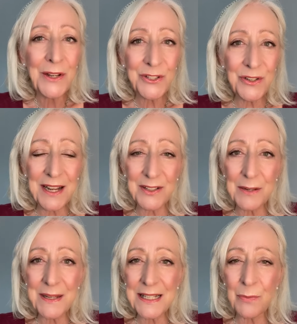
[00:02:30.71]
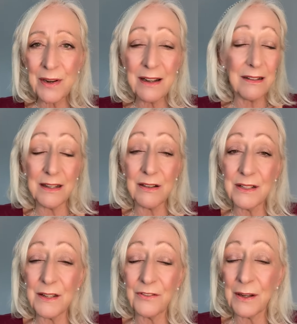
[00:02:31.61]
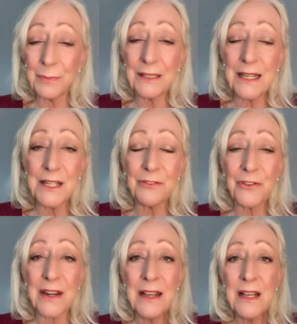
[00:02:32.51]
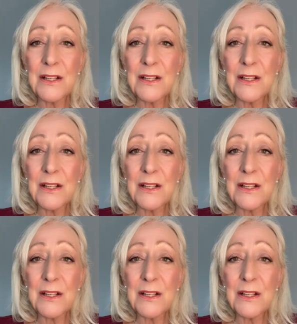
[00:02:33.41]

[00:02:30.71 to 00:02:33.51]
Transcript: turned out to be someone you know diff- completely different.